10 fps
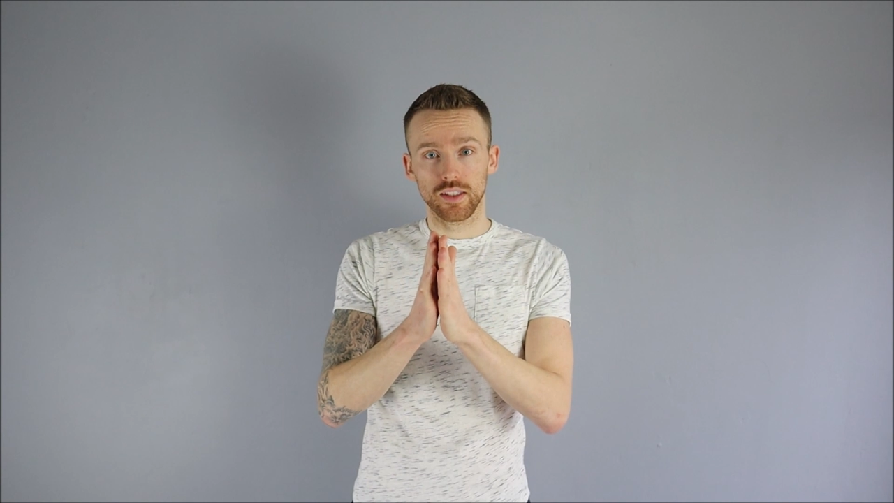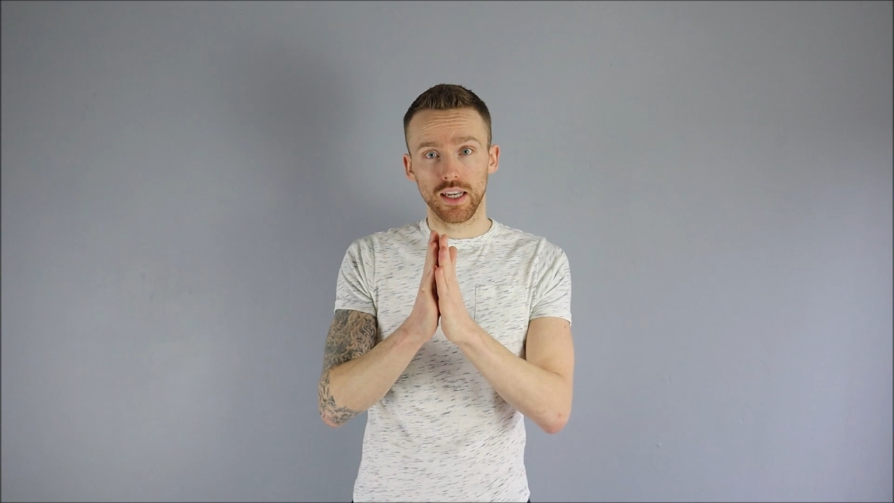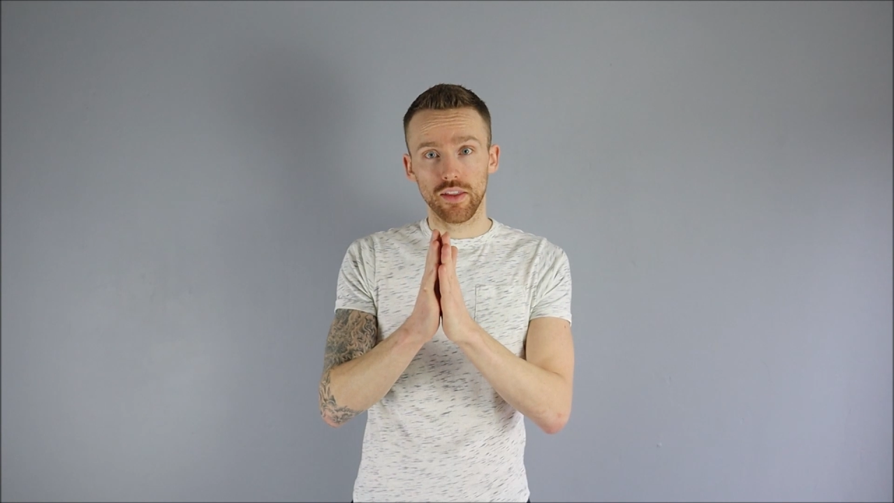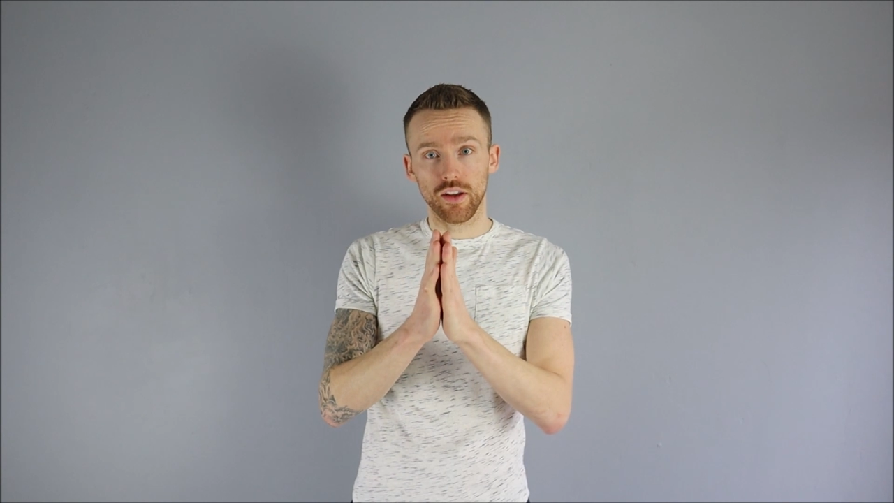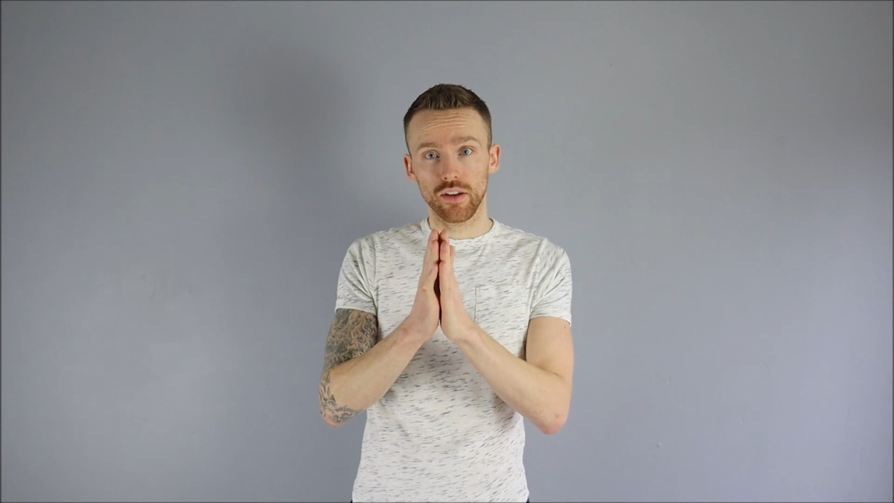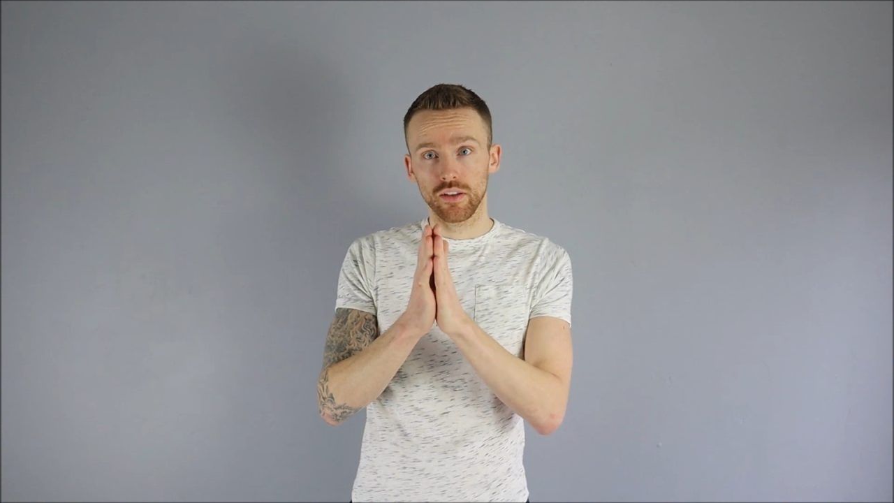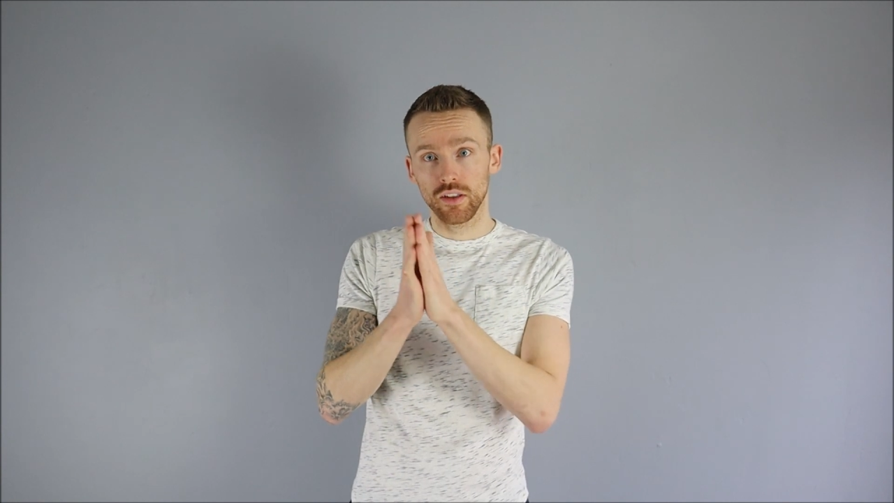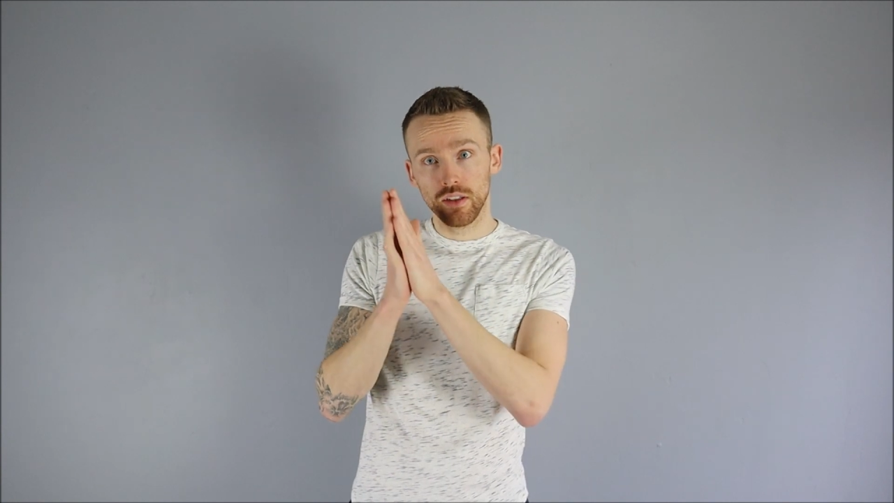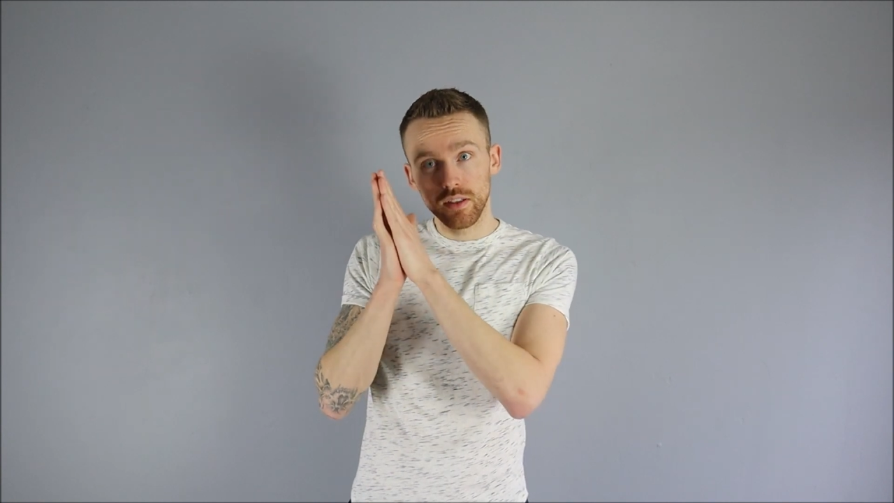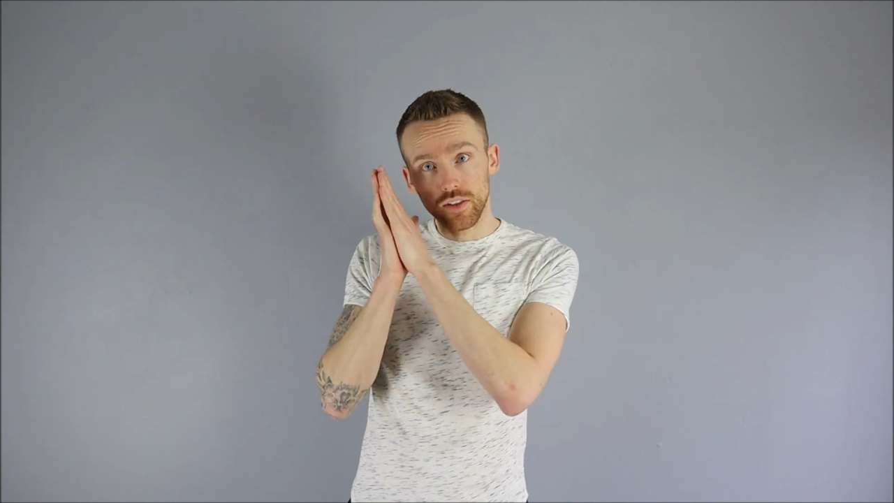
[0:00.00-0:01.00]
together
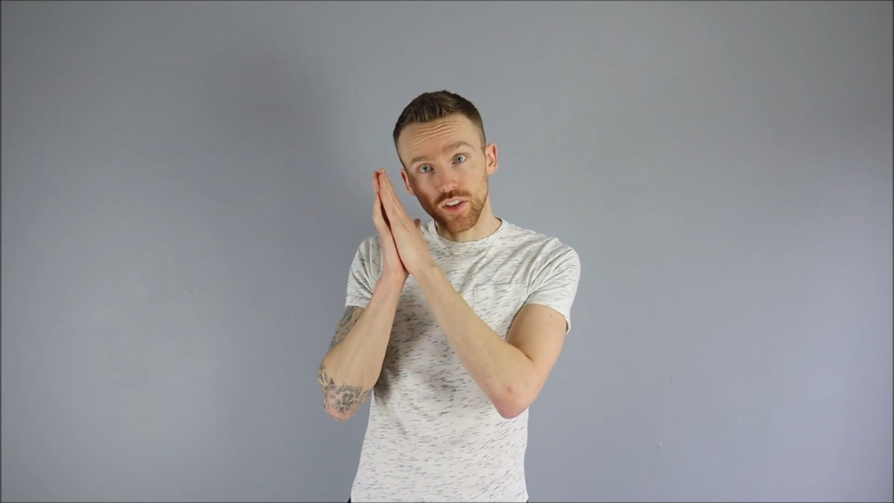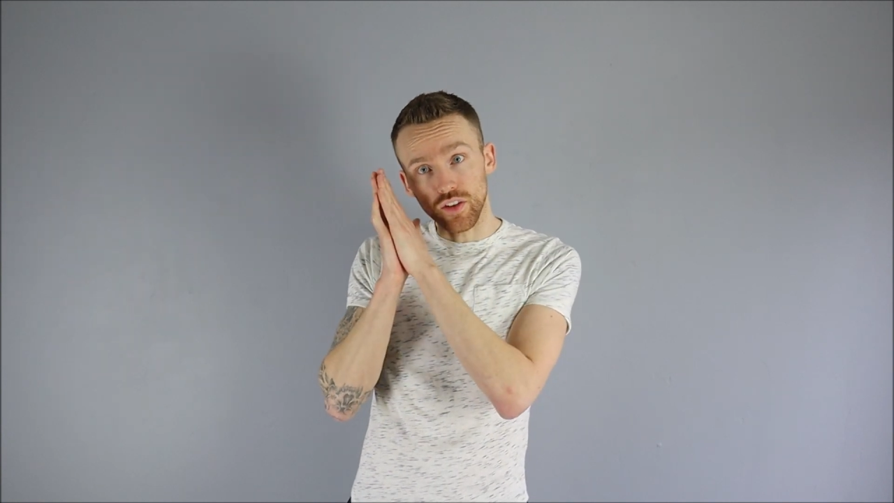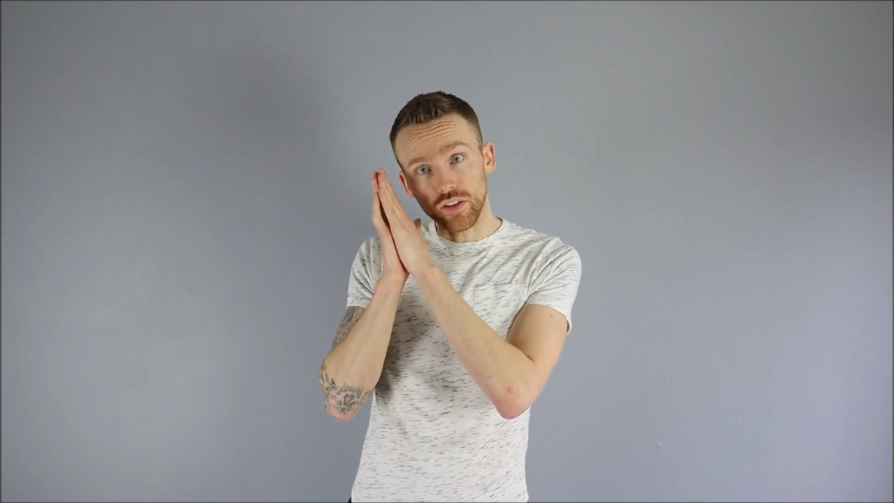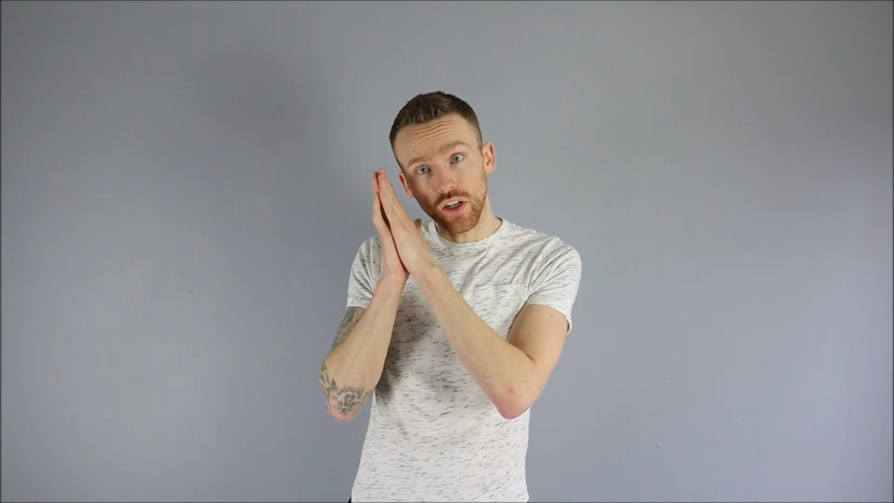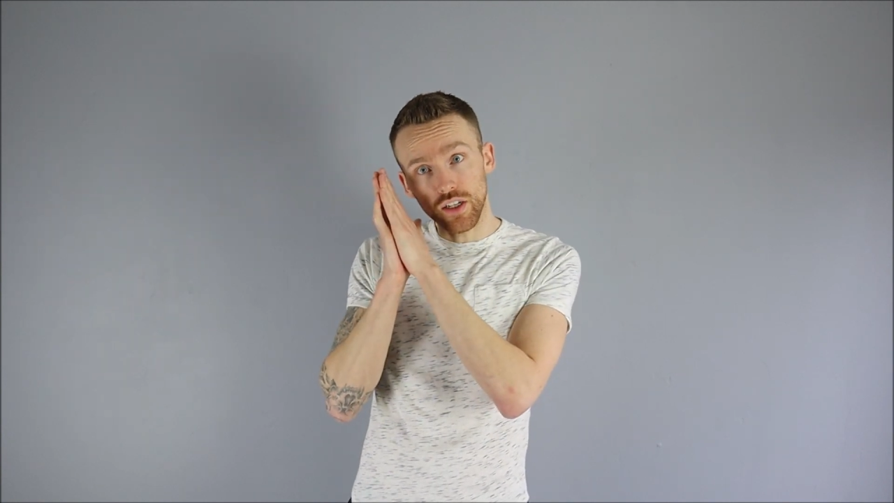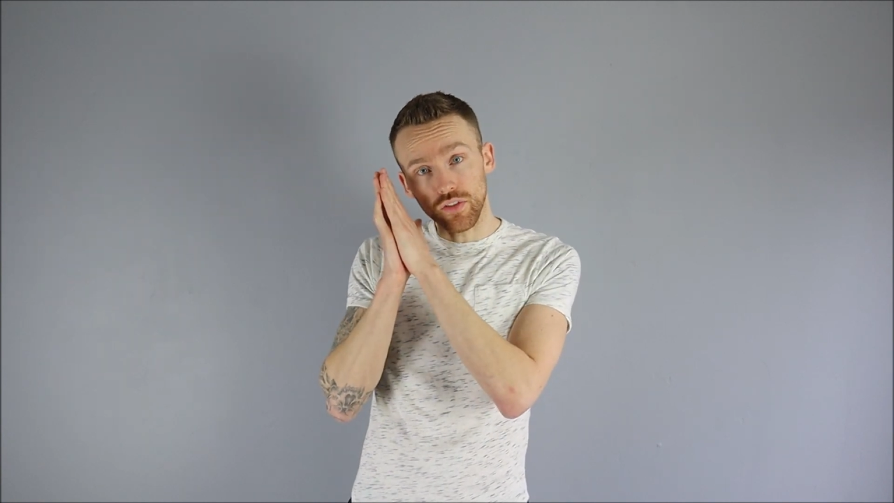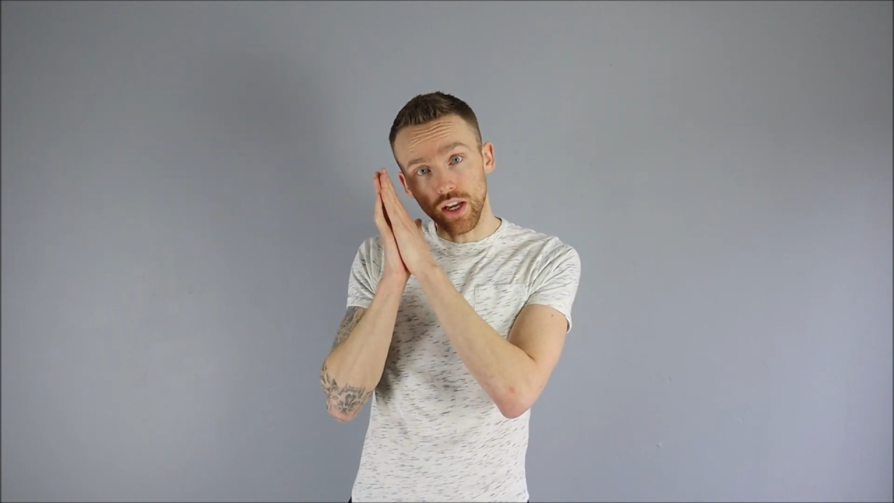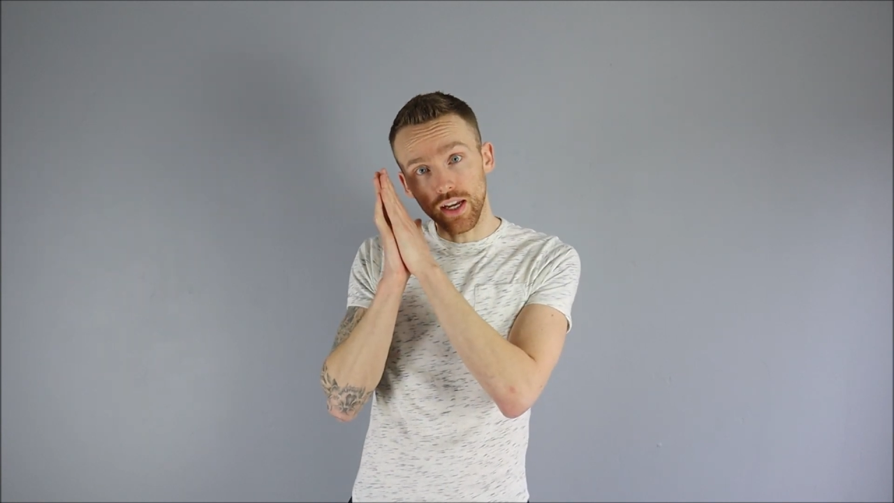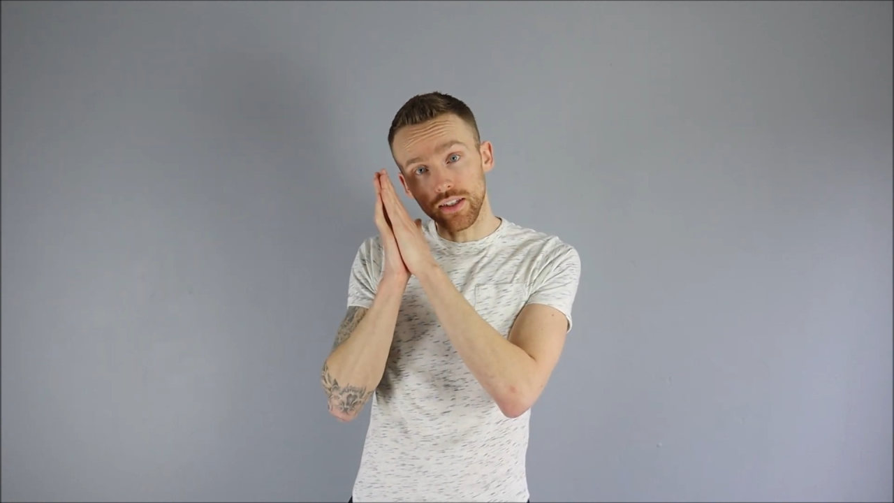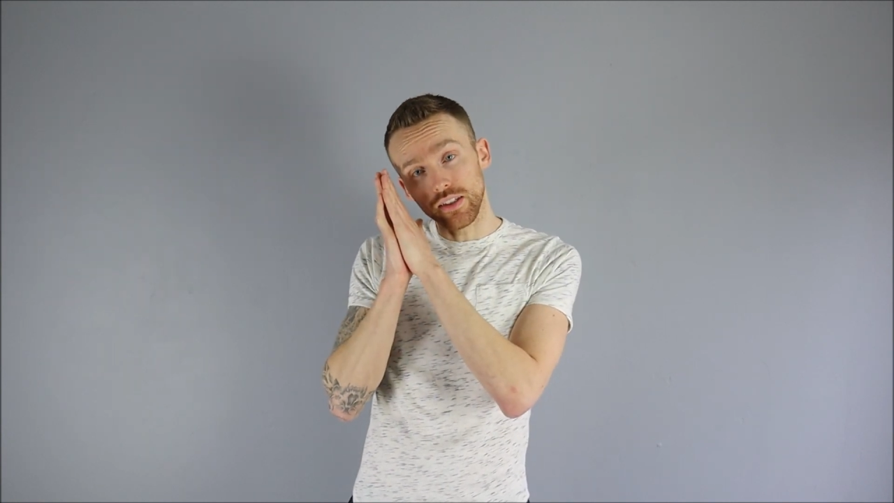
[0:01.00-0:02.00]
to the side of your
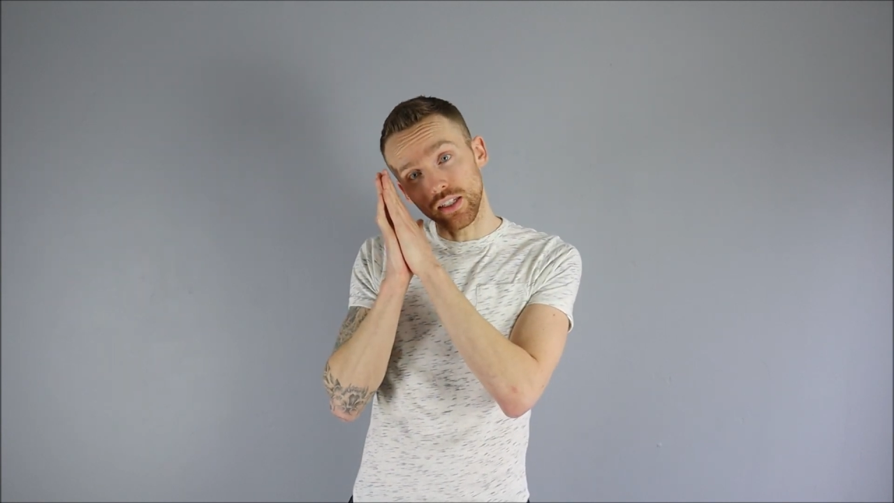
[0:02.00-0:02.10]
head